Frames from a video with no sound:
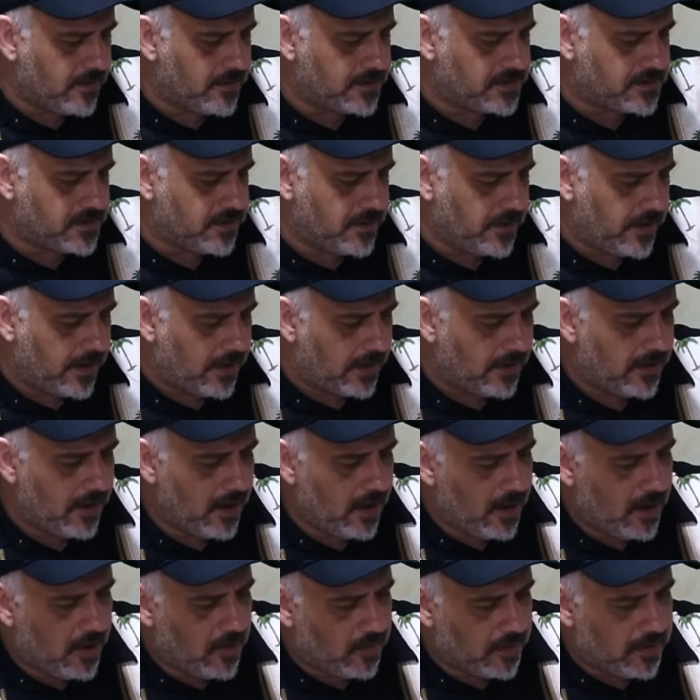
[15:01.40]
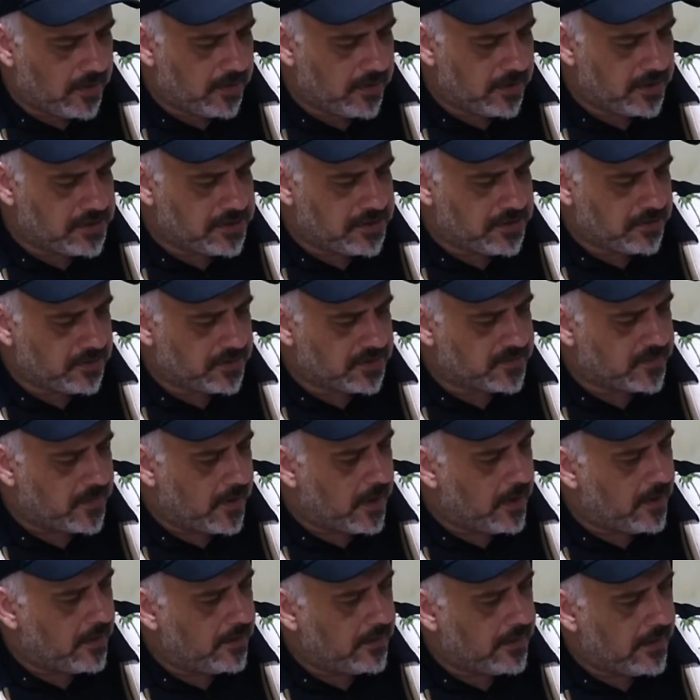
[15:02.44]
the screen. When you're in joules
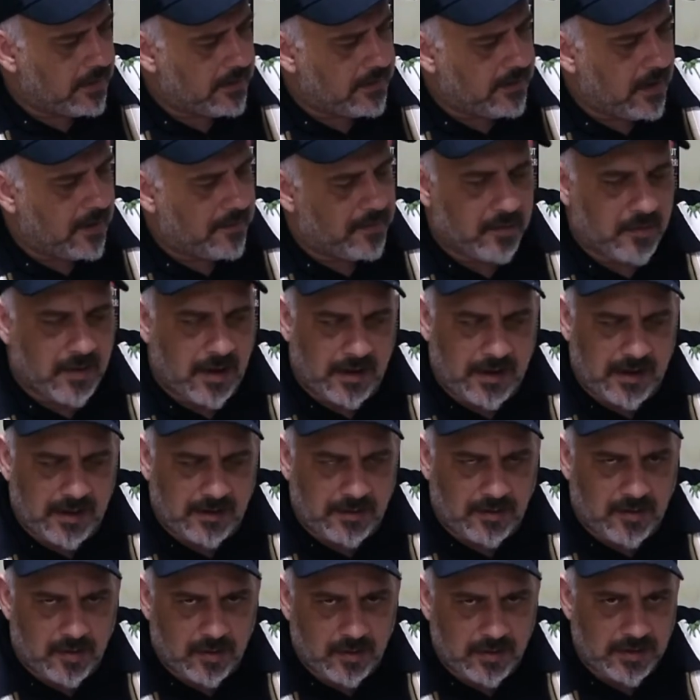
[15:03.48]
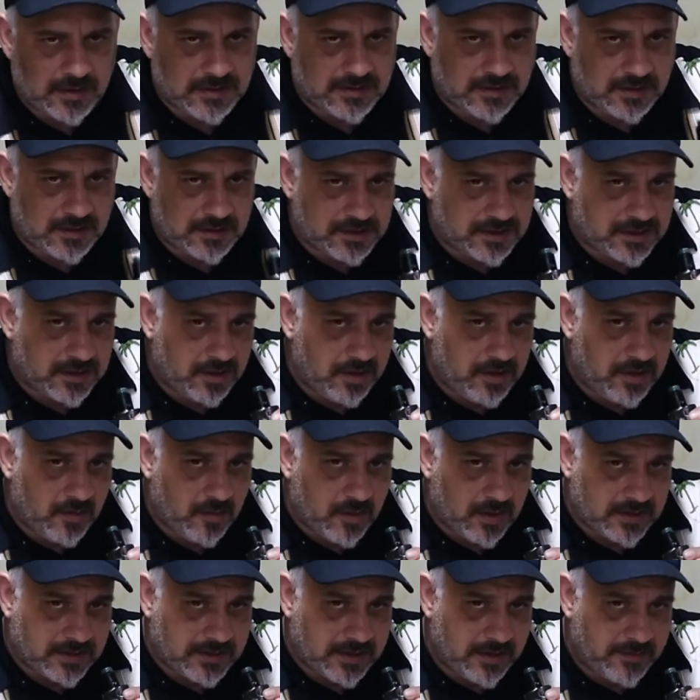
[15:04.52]
mode in the upper right-hand corner, it's going to show you
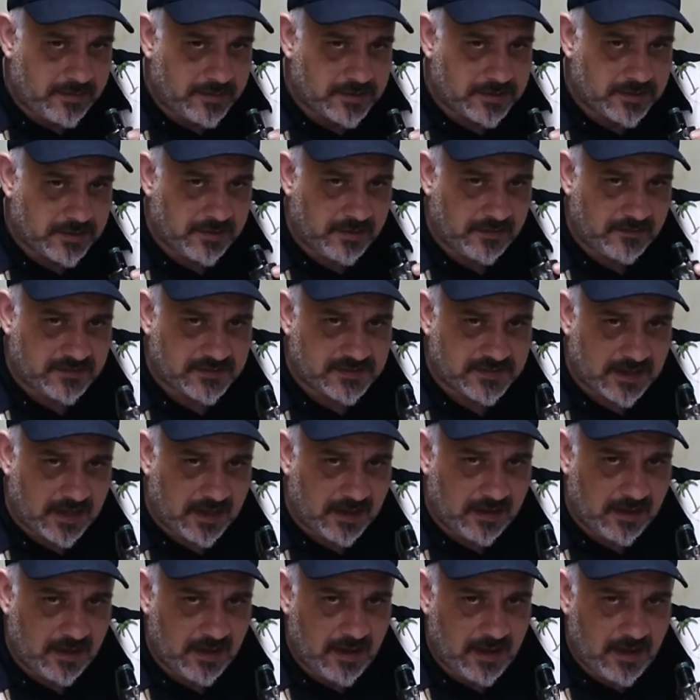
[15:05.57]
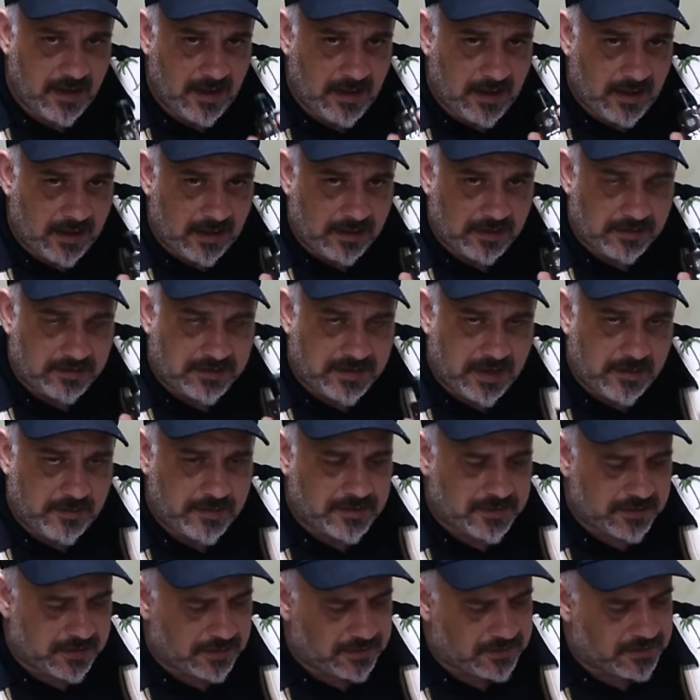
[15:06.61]
what temperature you set in your
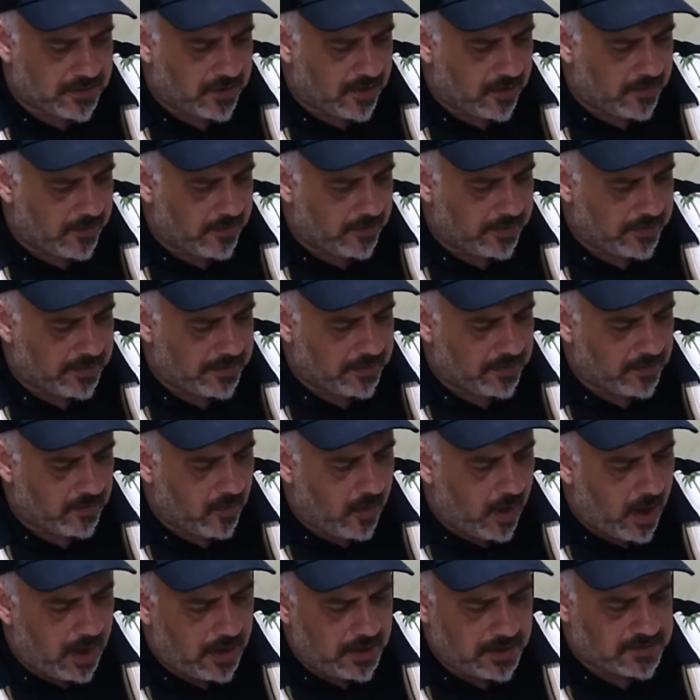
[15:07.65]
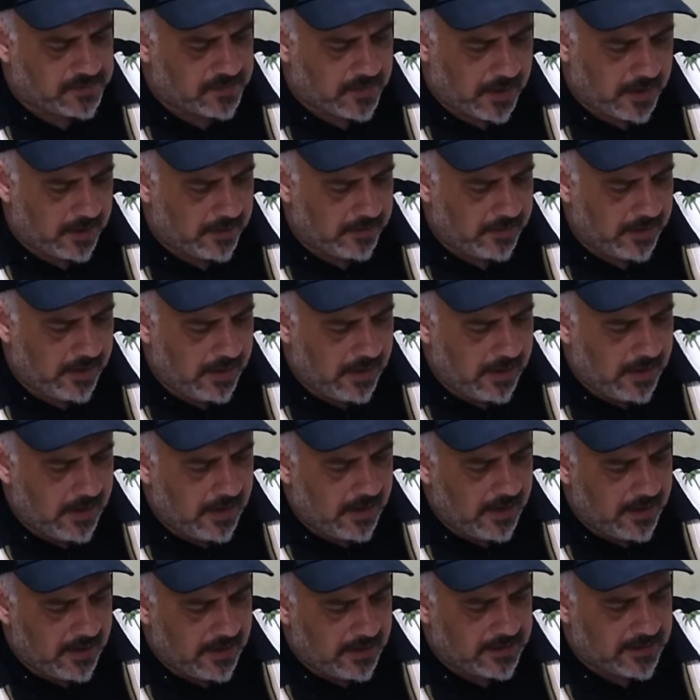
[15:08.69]
temperature control. But when you're in wattage mode,
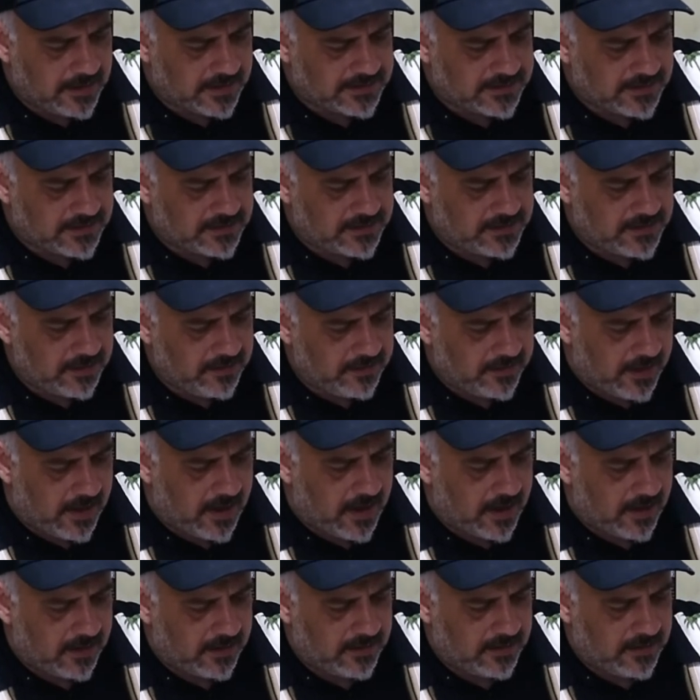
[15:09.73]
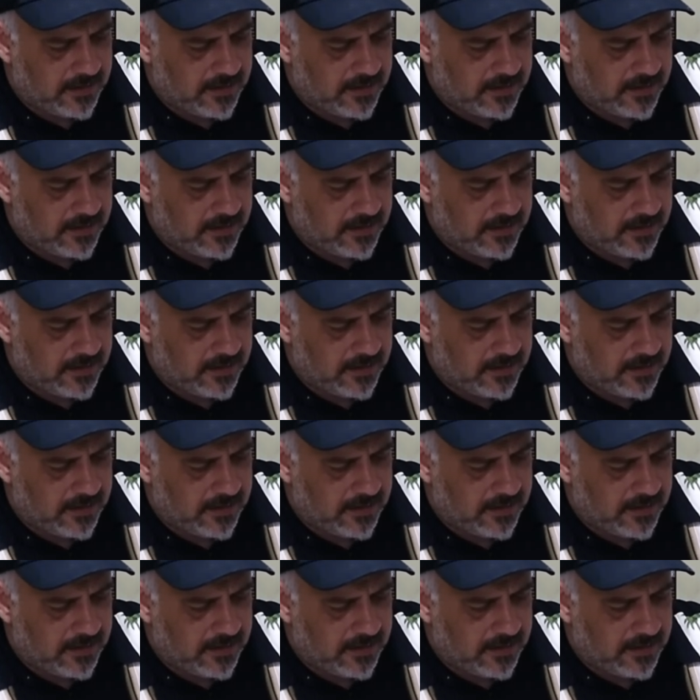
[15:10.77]
it doesn't do that.